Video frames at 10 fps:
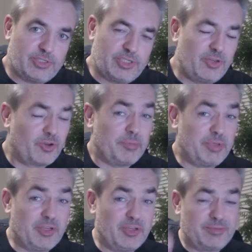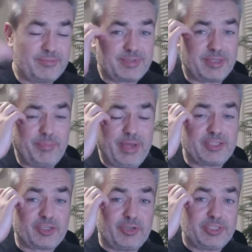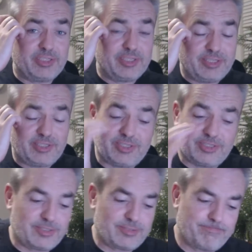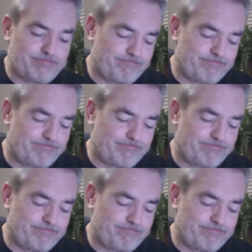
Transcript: It's just not going to be good. Compared to Chris's, it's...